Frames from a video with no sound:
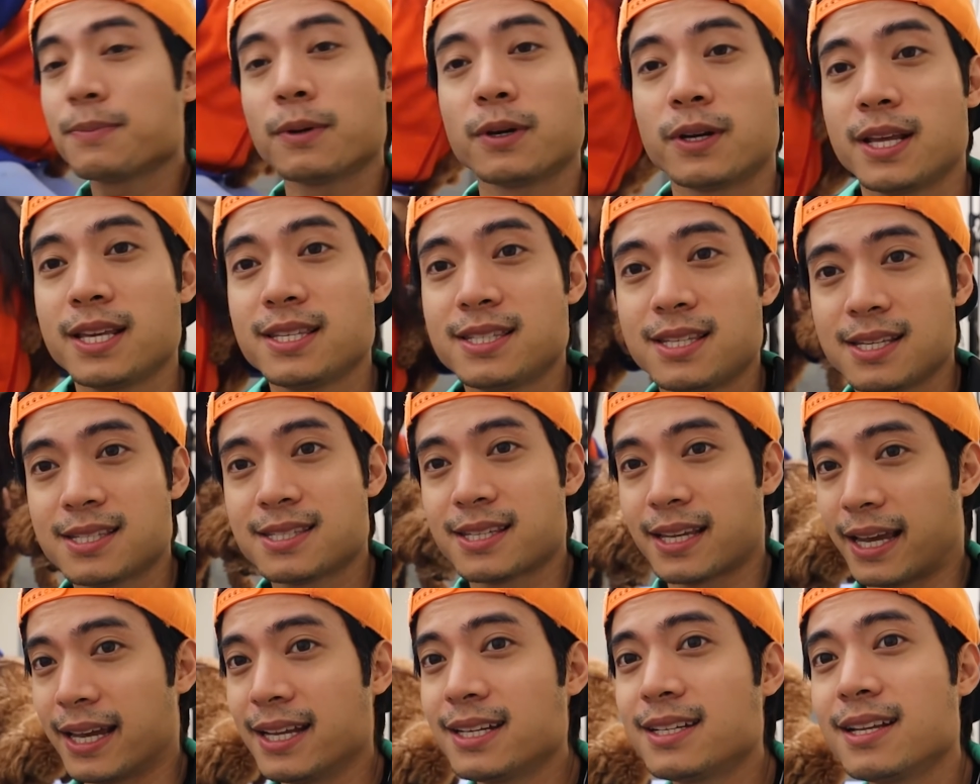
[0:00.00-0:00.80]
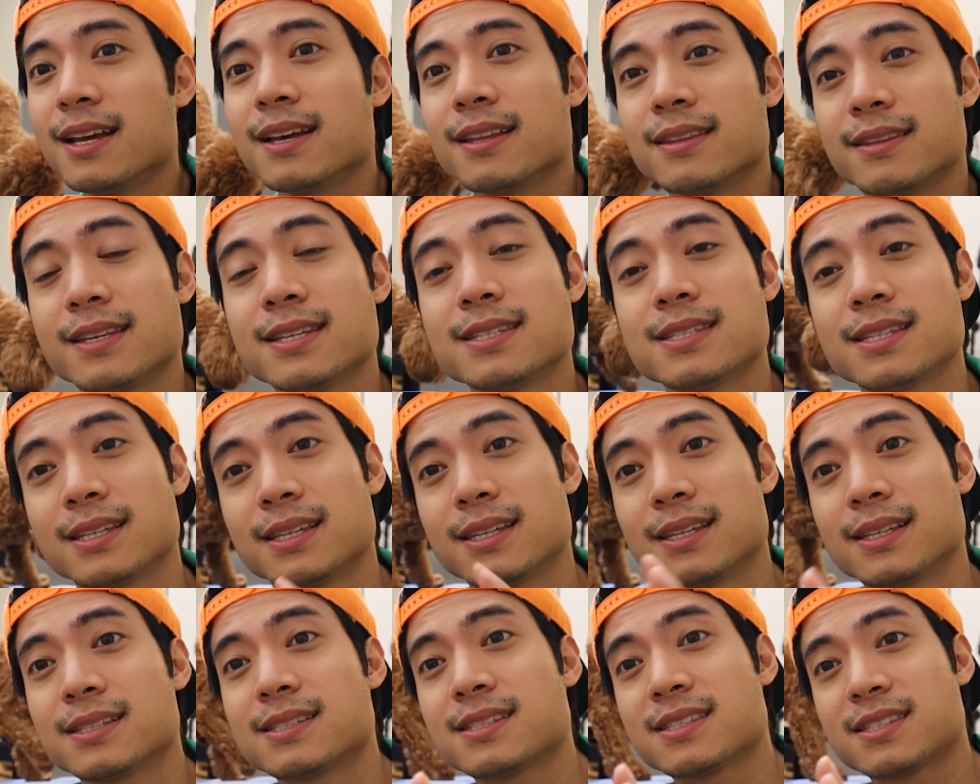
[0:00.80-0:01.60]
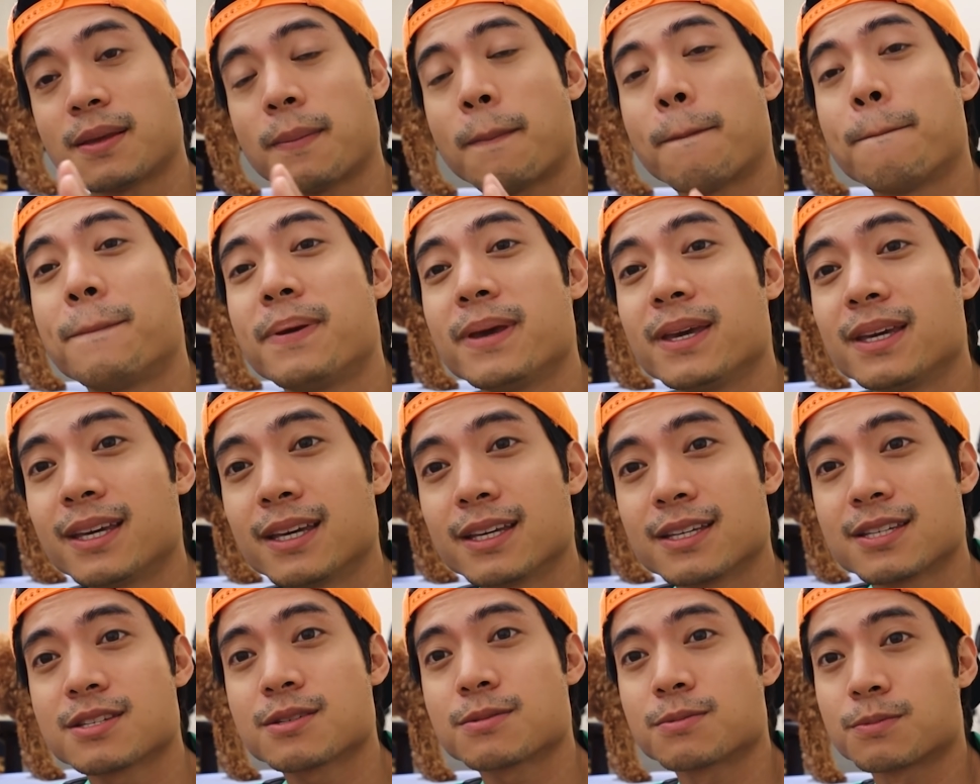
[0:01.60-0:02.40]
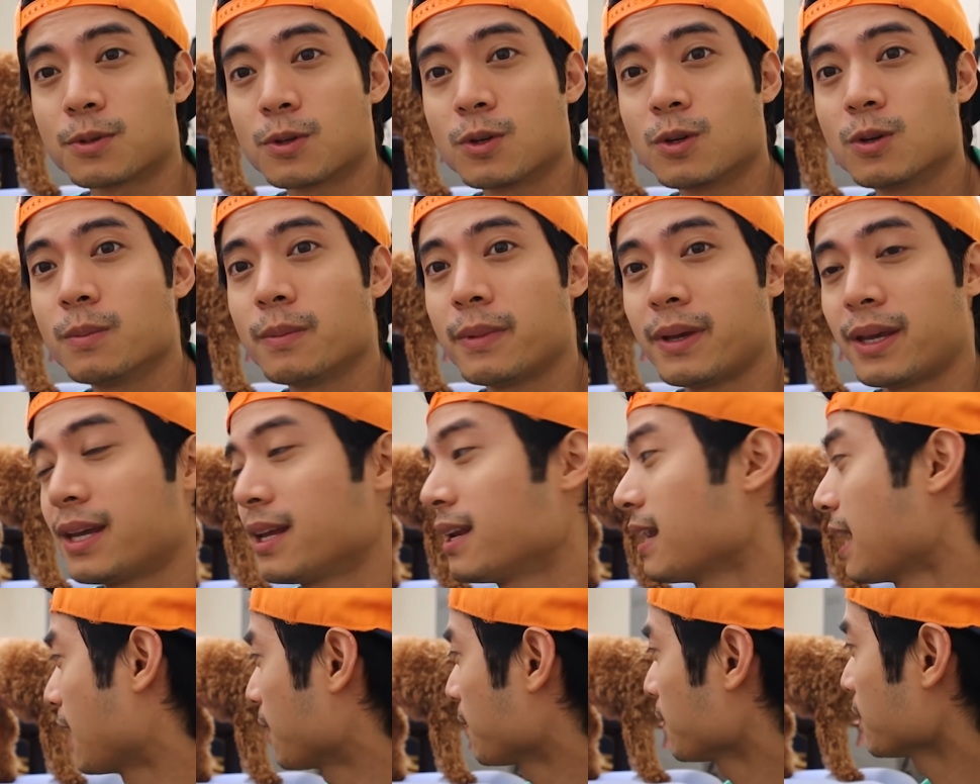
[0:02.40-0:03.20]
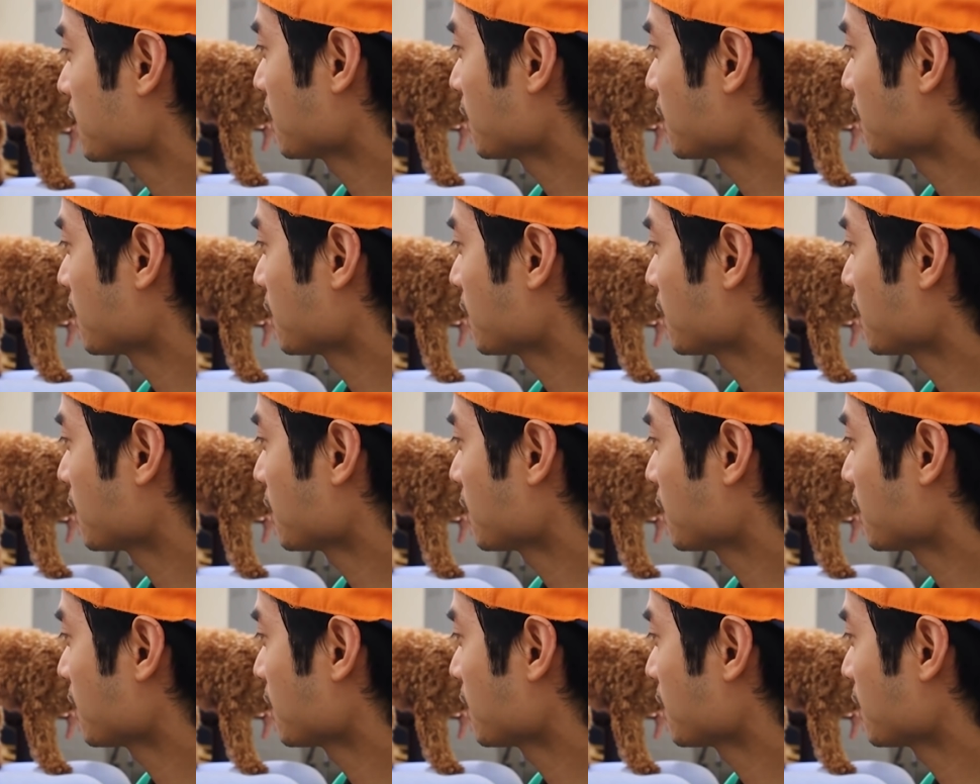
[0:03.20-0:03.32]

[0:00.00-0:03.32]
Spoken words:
Bonizi said, this is the biggest room in our